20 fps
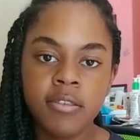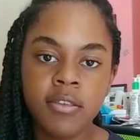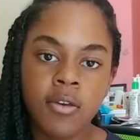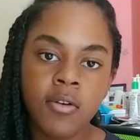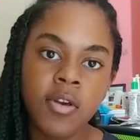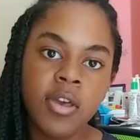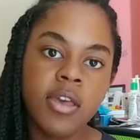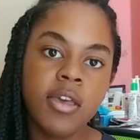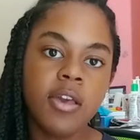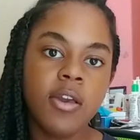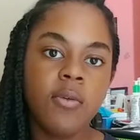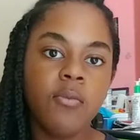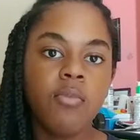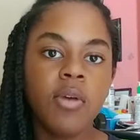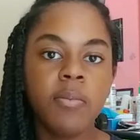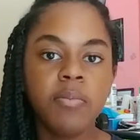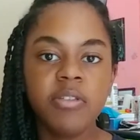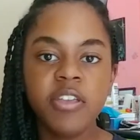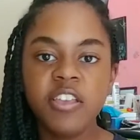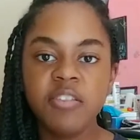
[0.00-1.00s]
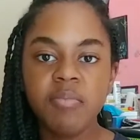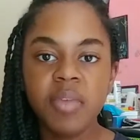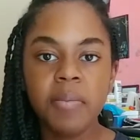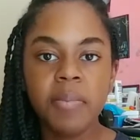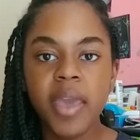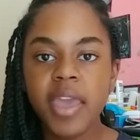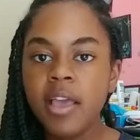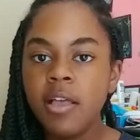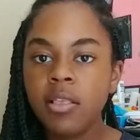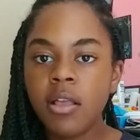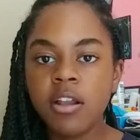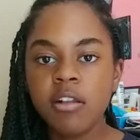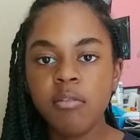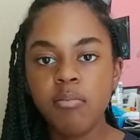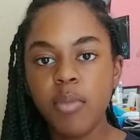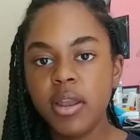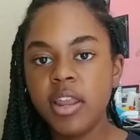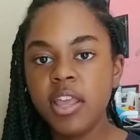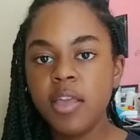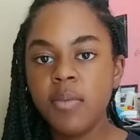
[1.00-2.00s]
So one place may pay a lot of
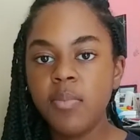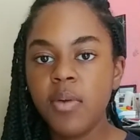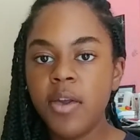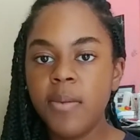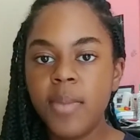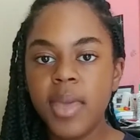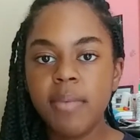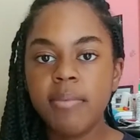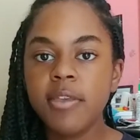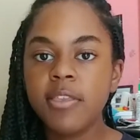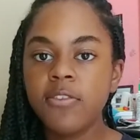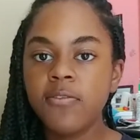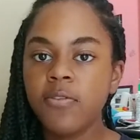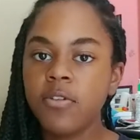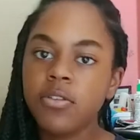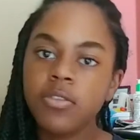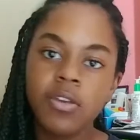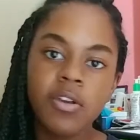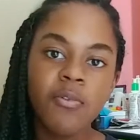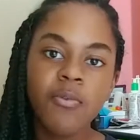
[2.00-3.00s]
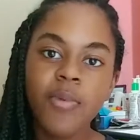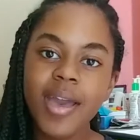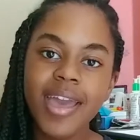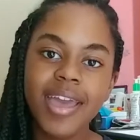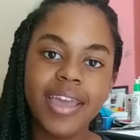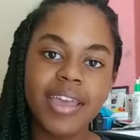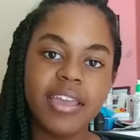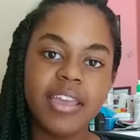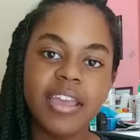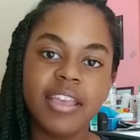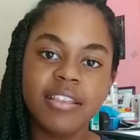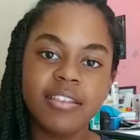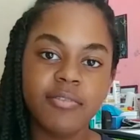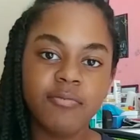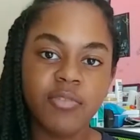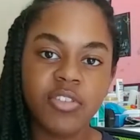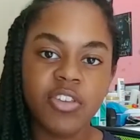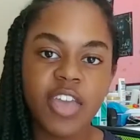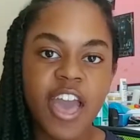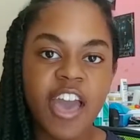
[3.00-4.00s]
money, but maybe it's further away,
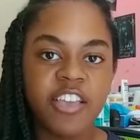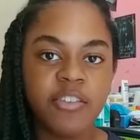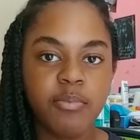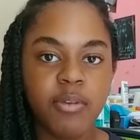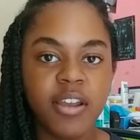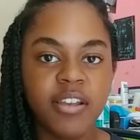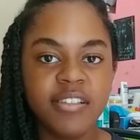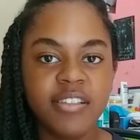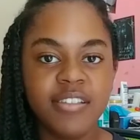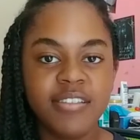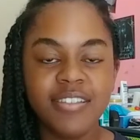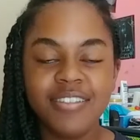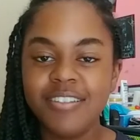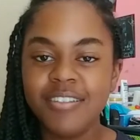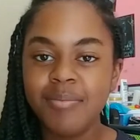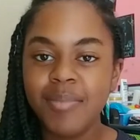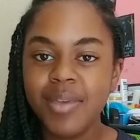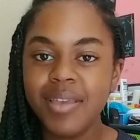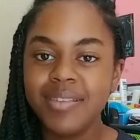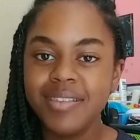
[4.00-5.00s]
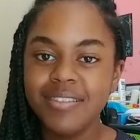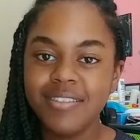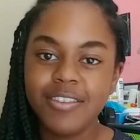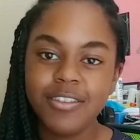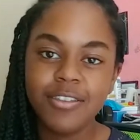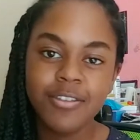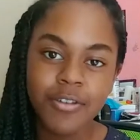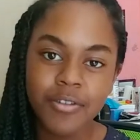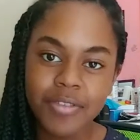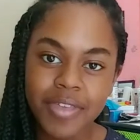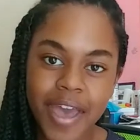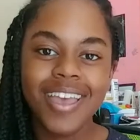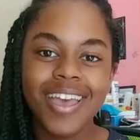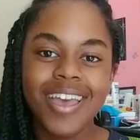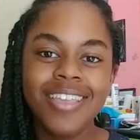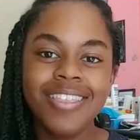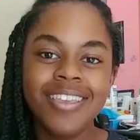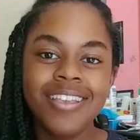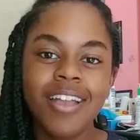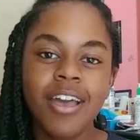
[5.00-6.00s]
and with gas prices it doesn't make sense to do that.
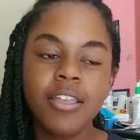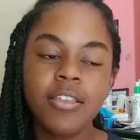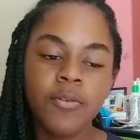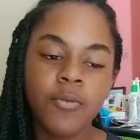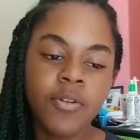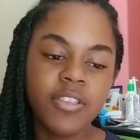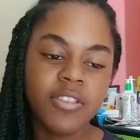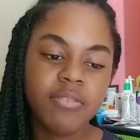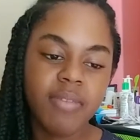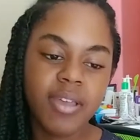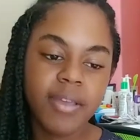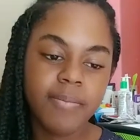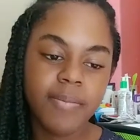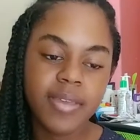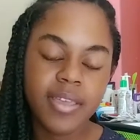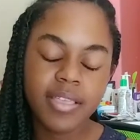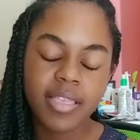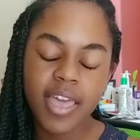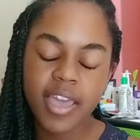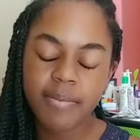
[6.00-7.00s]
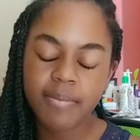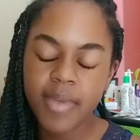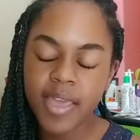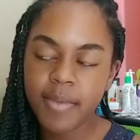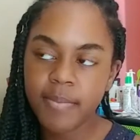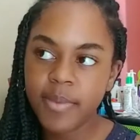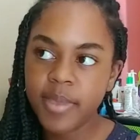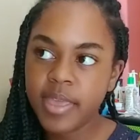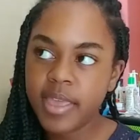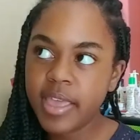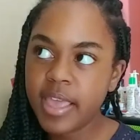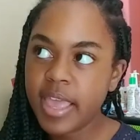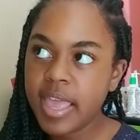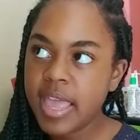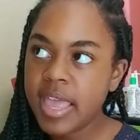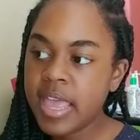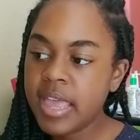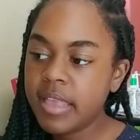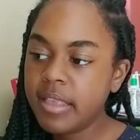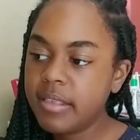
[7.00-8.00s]
And then other ones may be like, maybe
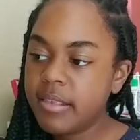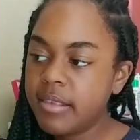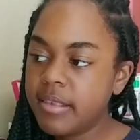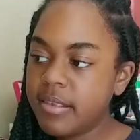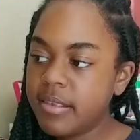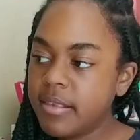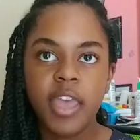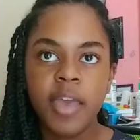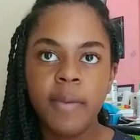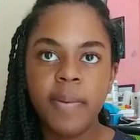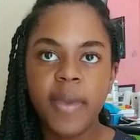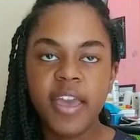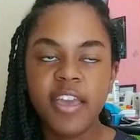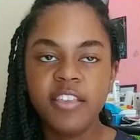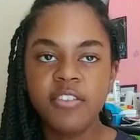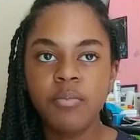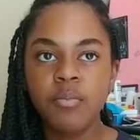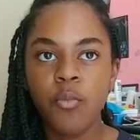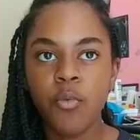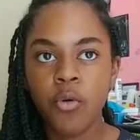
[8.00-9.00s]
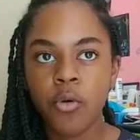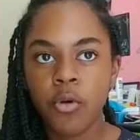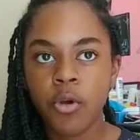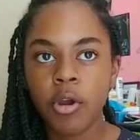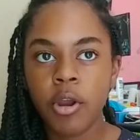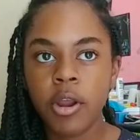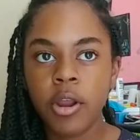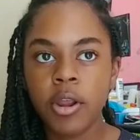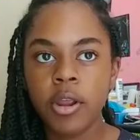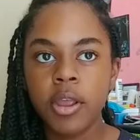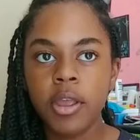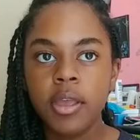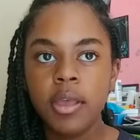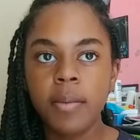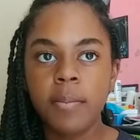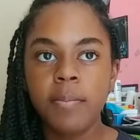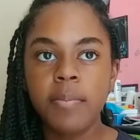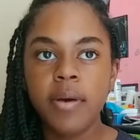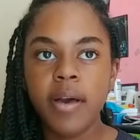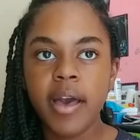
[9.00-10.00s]
it pays more
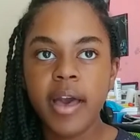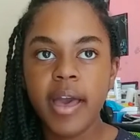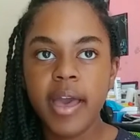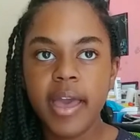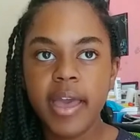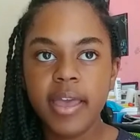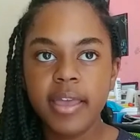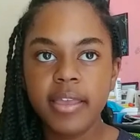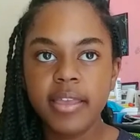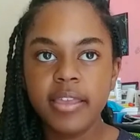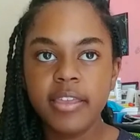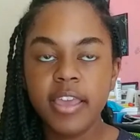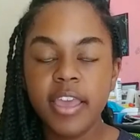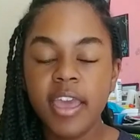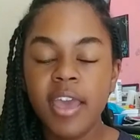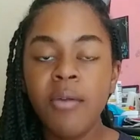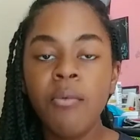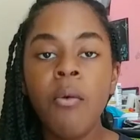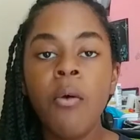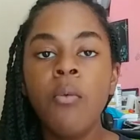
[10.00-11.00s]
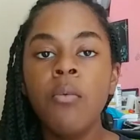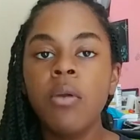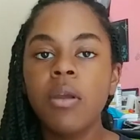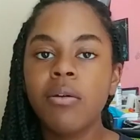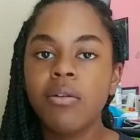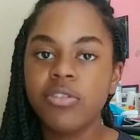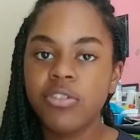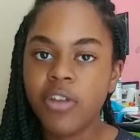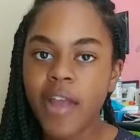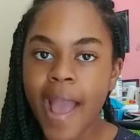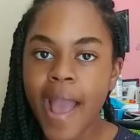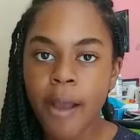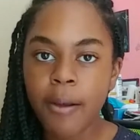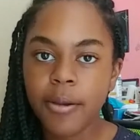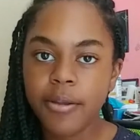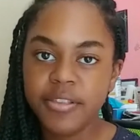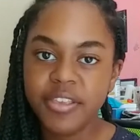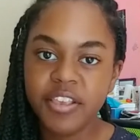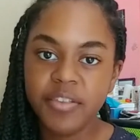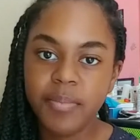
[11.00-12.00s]
but it won't work with your
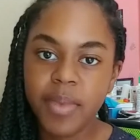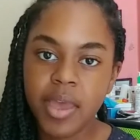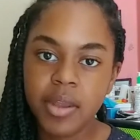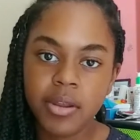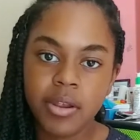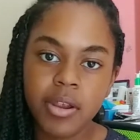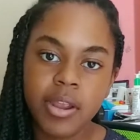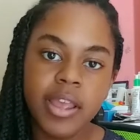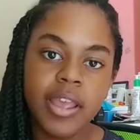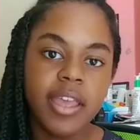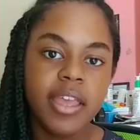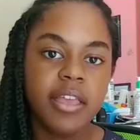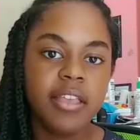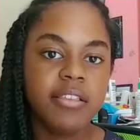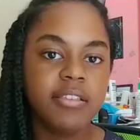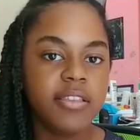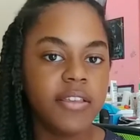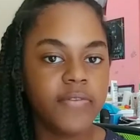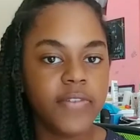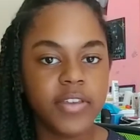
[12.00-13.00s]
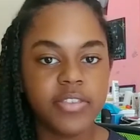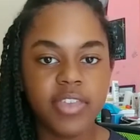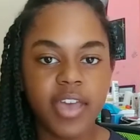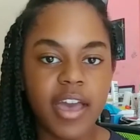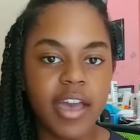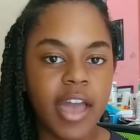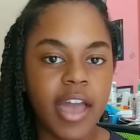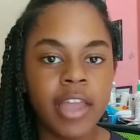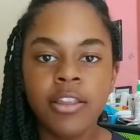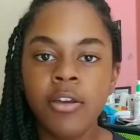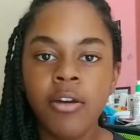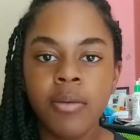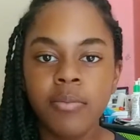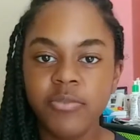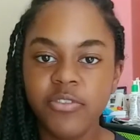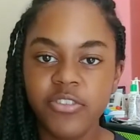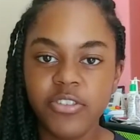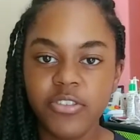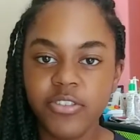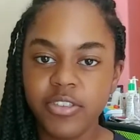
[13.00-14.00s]
hours as better and stuff like that. I know
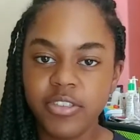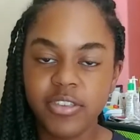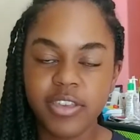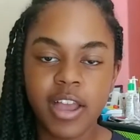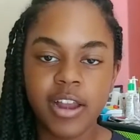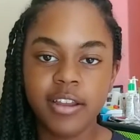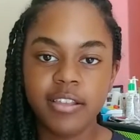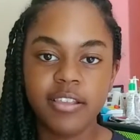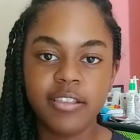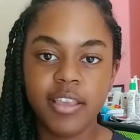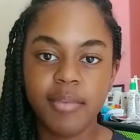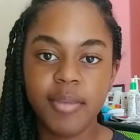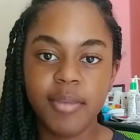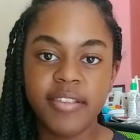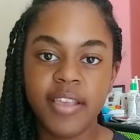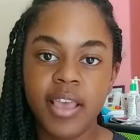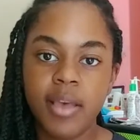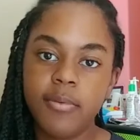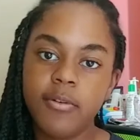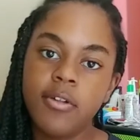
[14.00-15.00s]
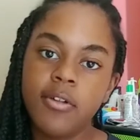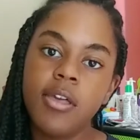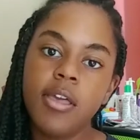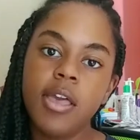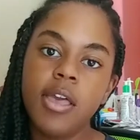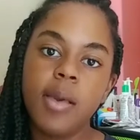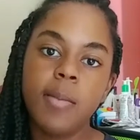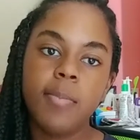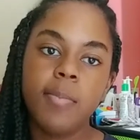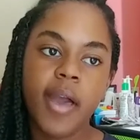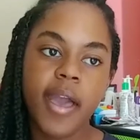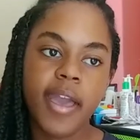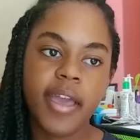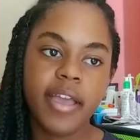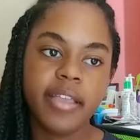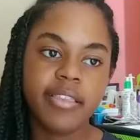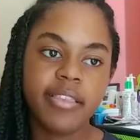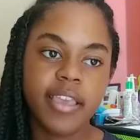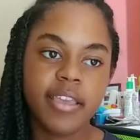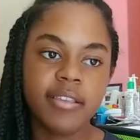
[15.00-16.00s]
I'm just using kind of the same example, but
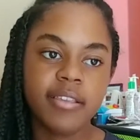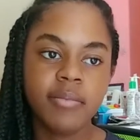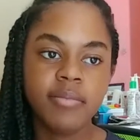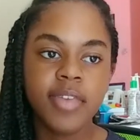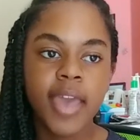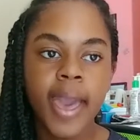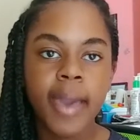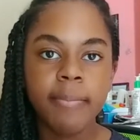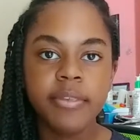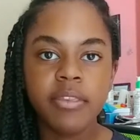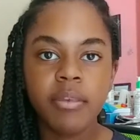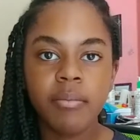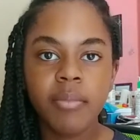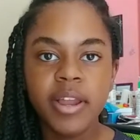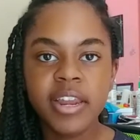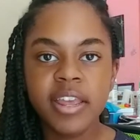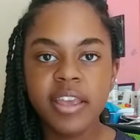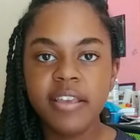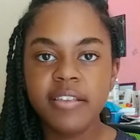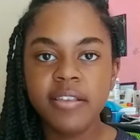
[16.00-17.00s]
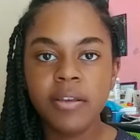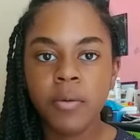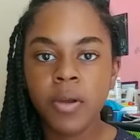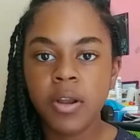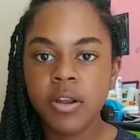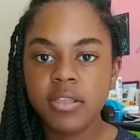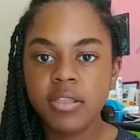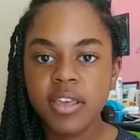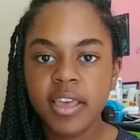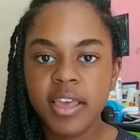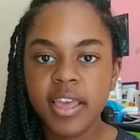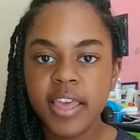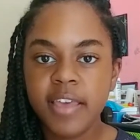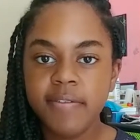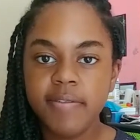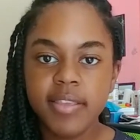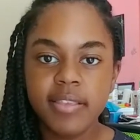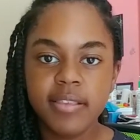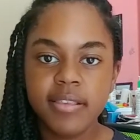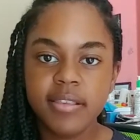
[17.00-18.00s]
it's like sometimes the money isn't worth it
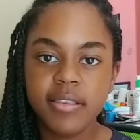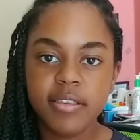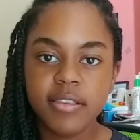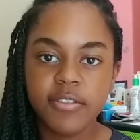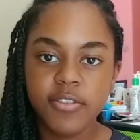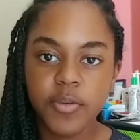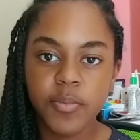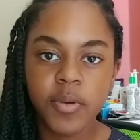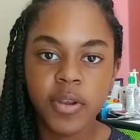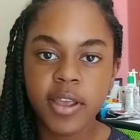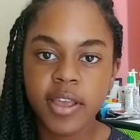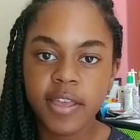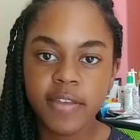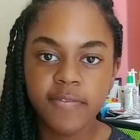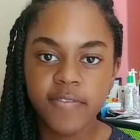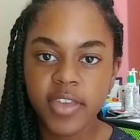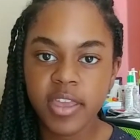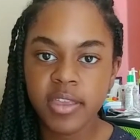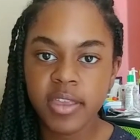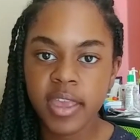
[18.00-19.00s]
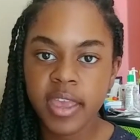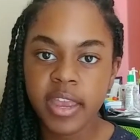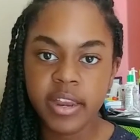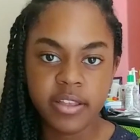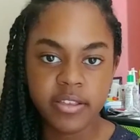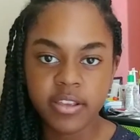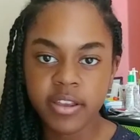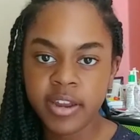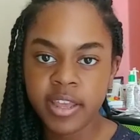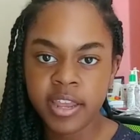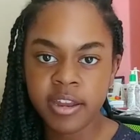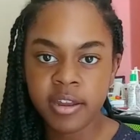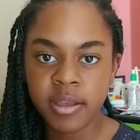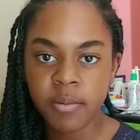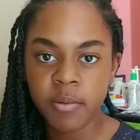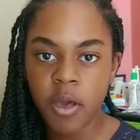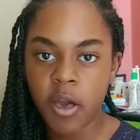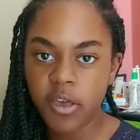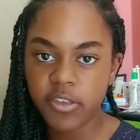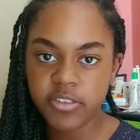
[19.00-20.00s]
if it's super inconvenient and is going to end
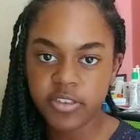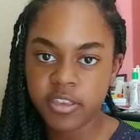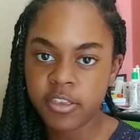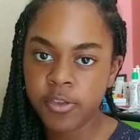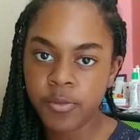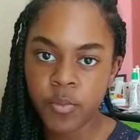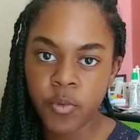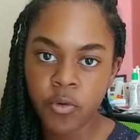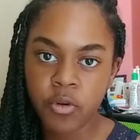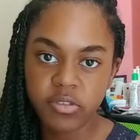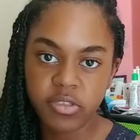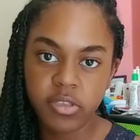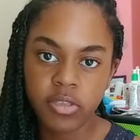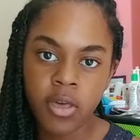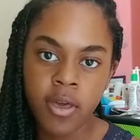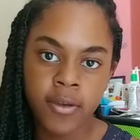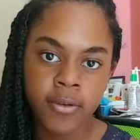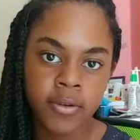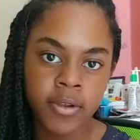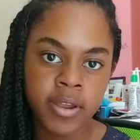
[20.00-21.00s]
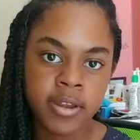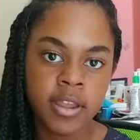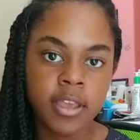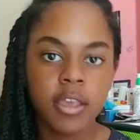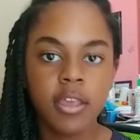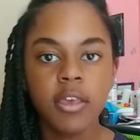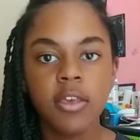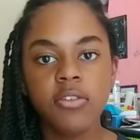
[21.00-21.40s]
up costing you more in the long run.